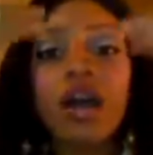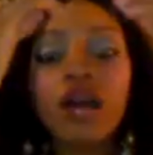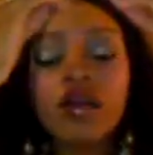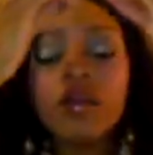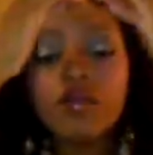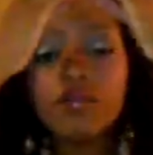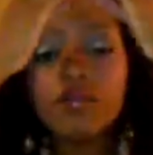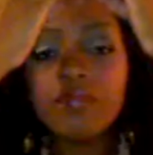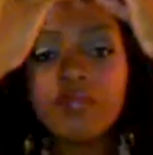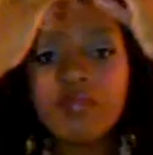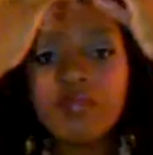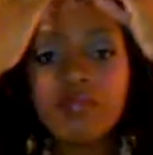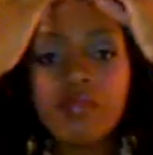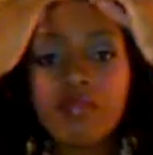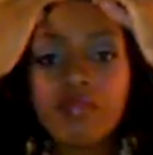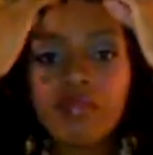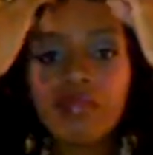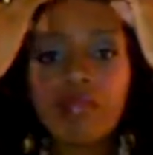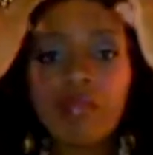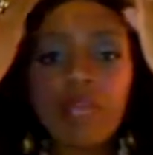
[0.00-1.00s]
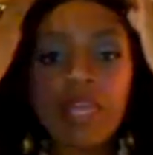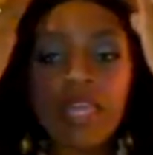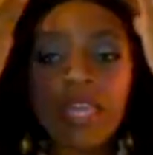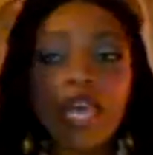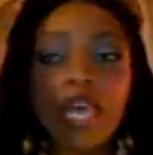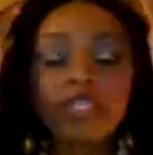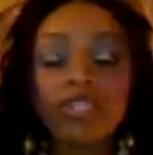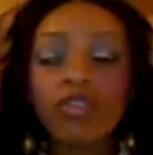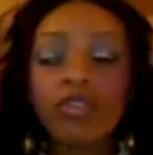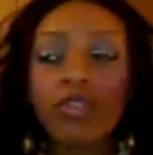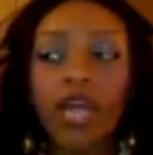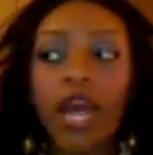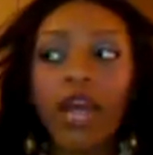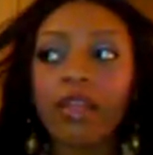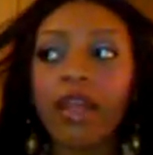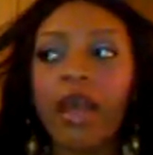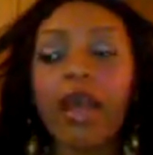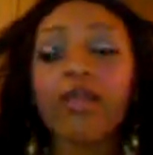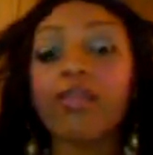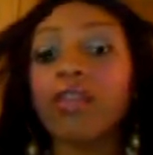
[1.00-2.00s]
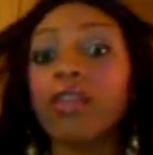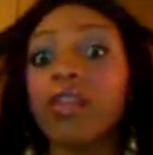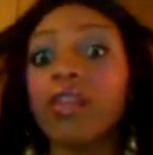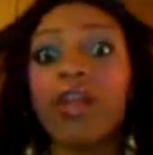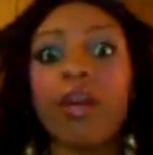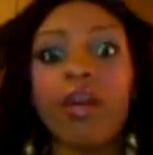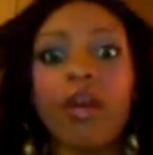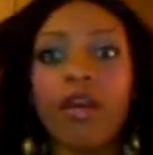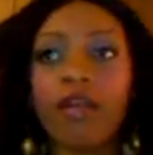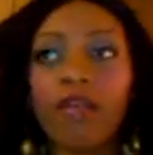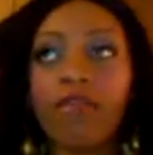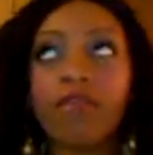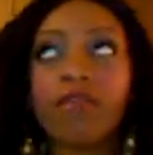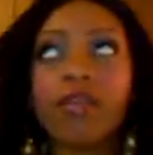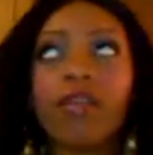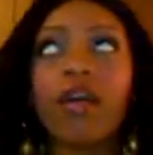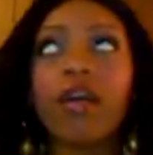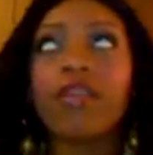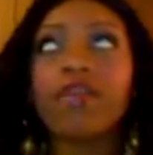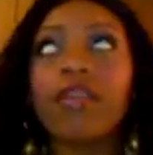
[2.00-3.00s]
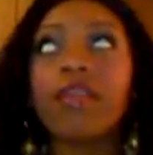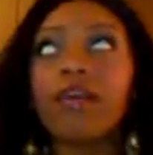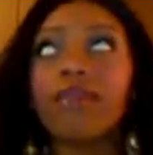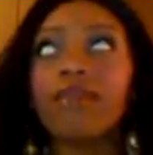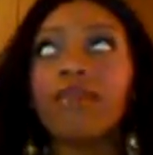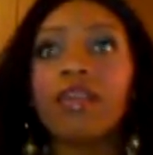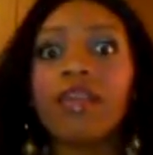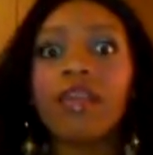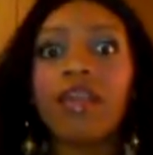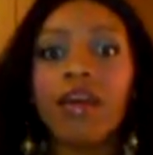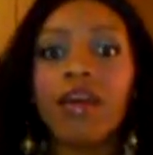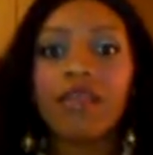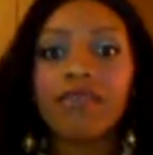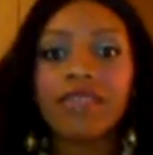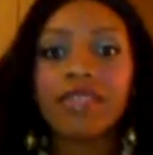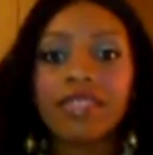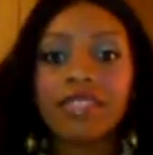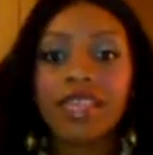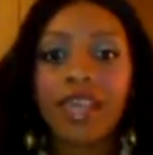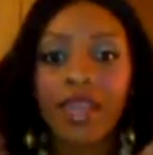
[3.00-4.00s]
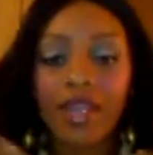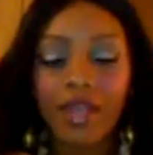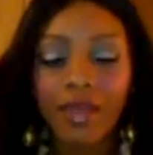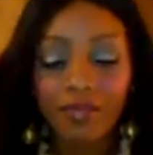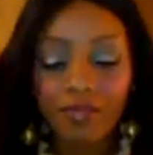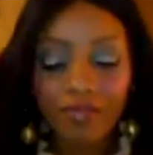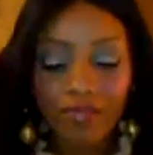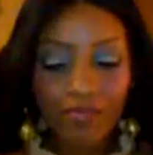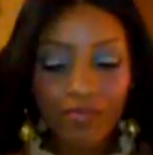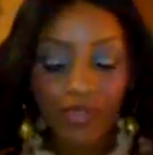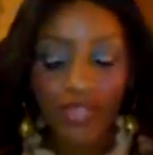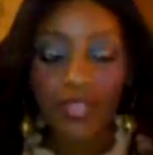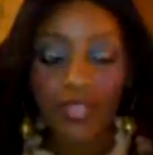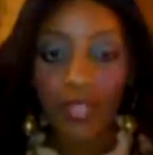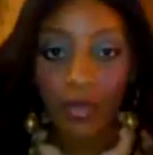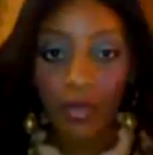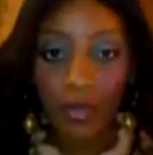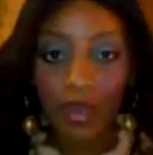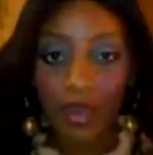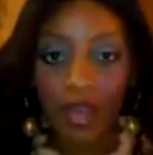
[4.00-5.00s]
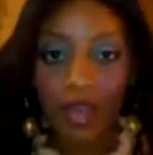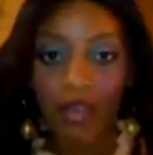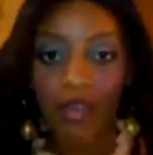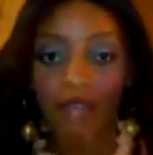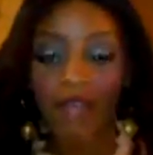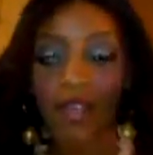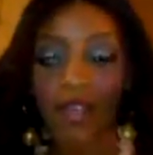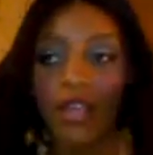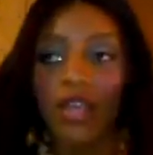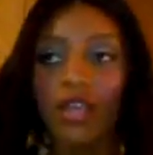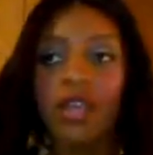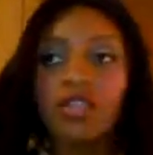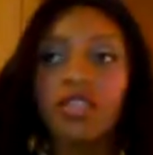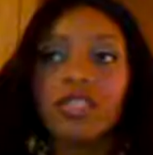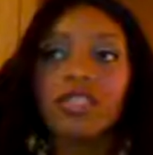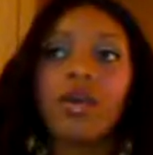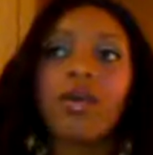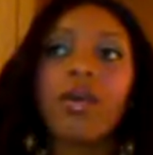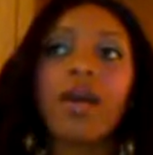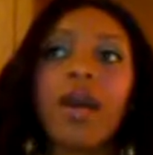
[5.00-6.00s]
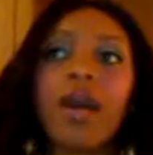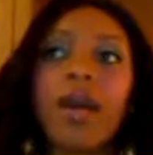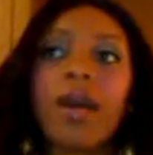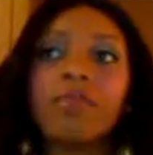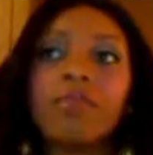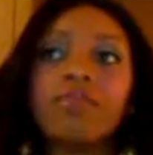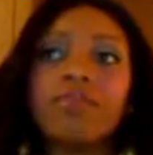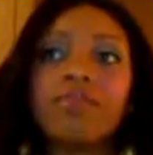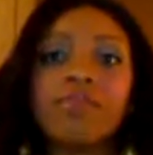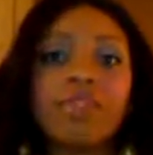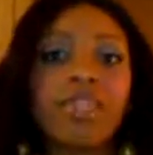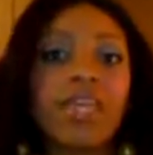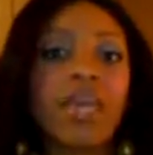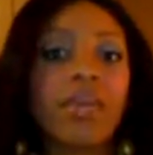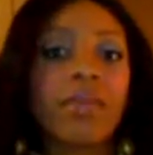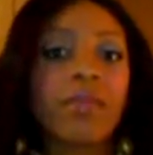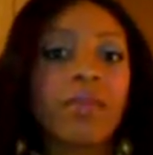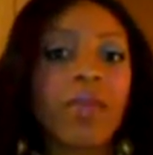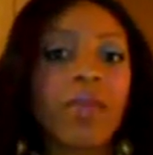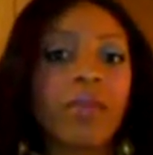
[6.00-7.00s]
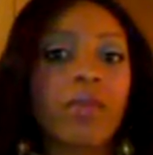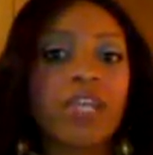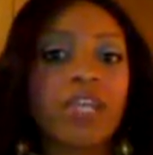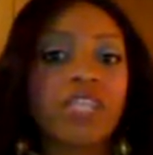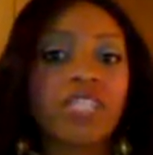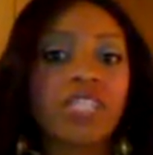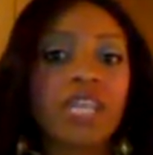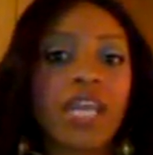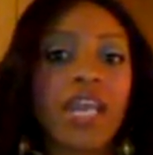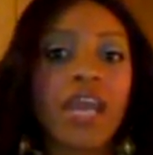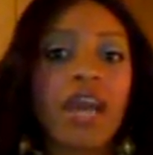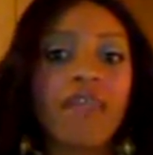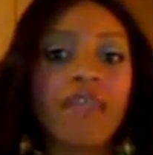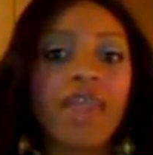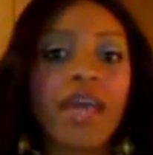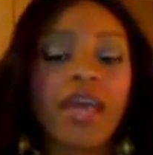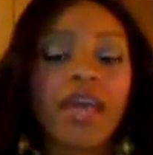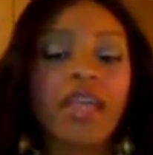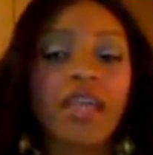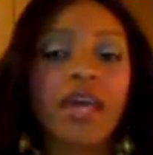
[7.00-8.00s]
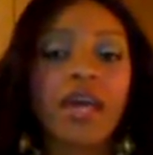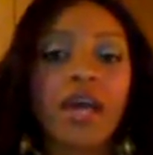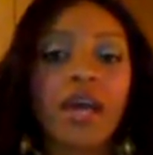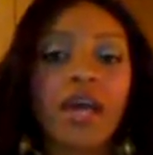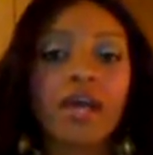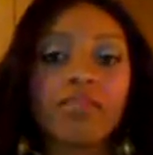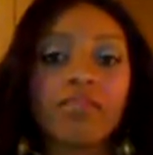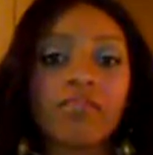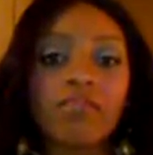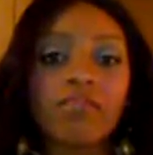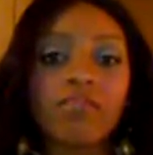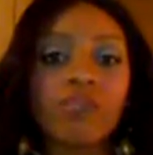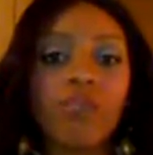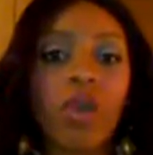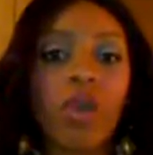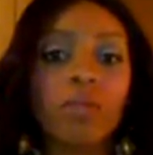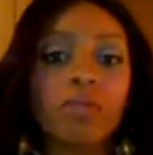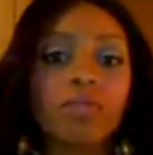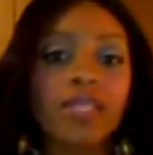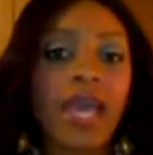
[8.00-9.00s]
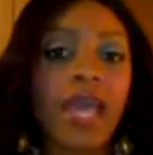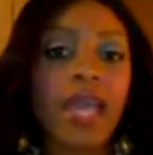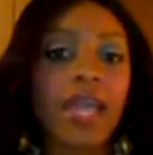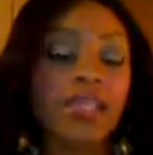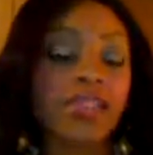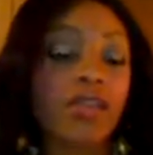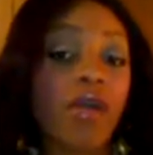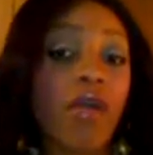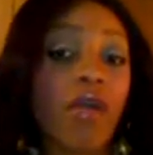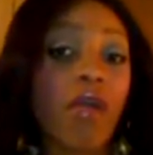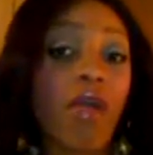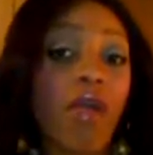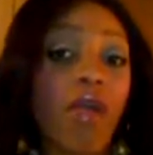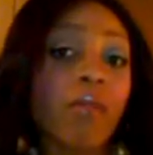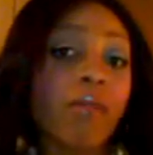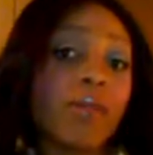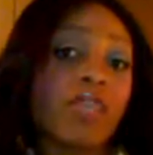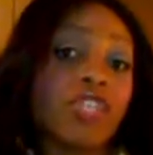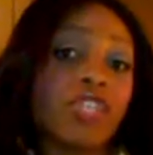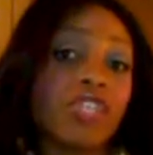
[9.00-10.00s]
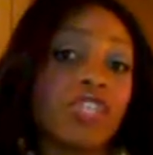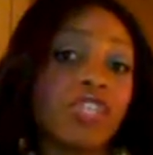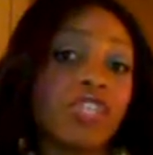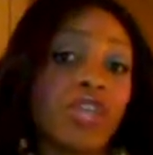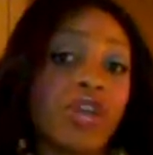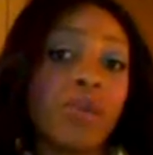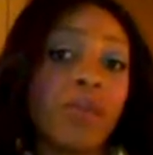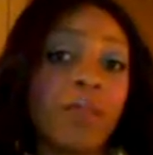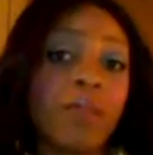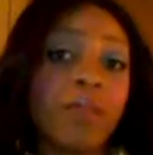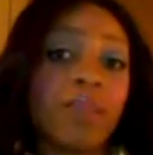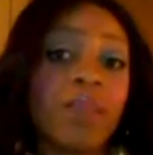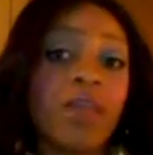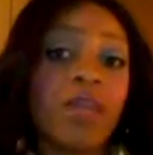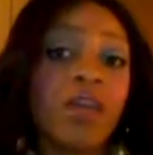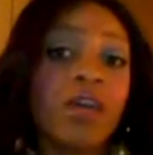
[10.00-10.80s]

have. Yeah, so I love, love, love, love this hair. So in love. So yeah, you may want to check out that website. It's called RPG Show.